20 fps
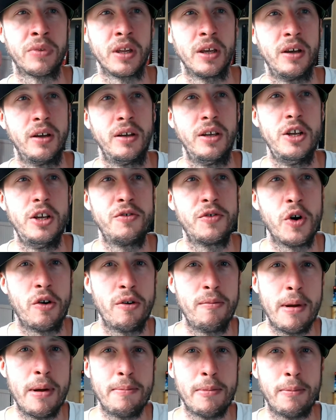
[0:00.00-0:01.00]
you've got to
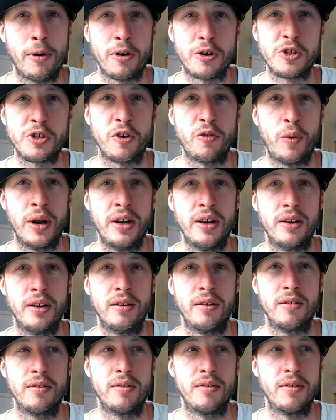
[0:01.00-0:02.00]
remember Microsoft went
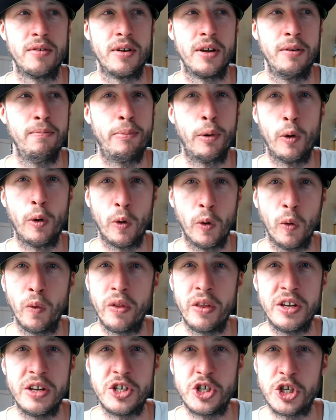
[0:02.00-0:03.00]
and bought all
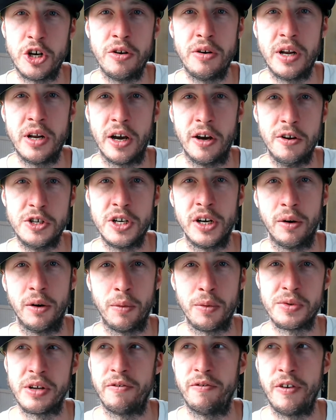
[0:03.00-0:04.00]
these studios, what
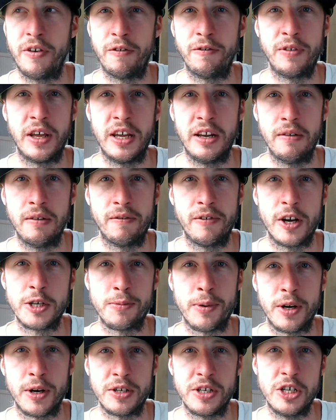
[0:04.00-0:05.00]
was it, 15 first
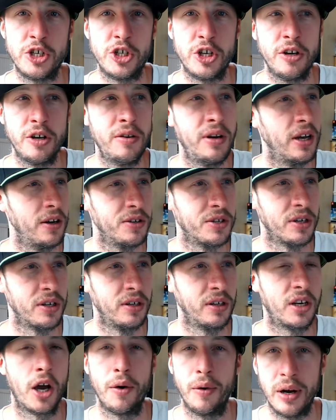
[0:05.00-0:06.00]
party studios, and
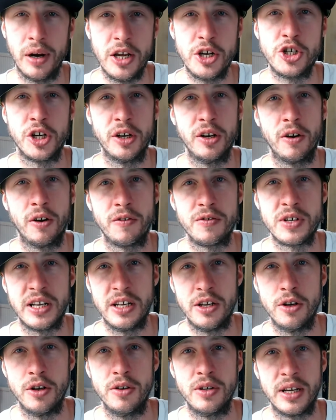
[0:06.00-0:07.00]
Coalition, obviously,
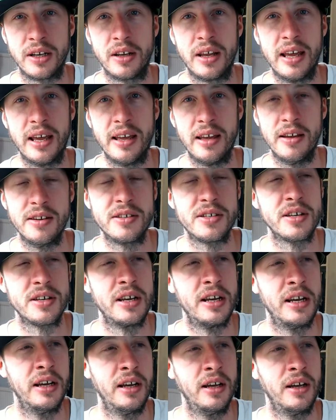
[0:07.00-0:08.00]
who did Gears,
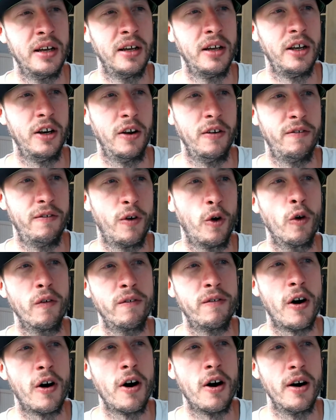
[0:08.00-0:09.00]
4 and
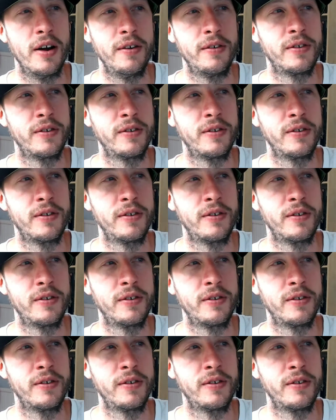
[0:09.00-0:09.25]
5,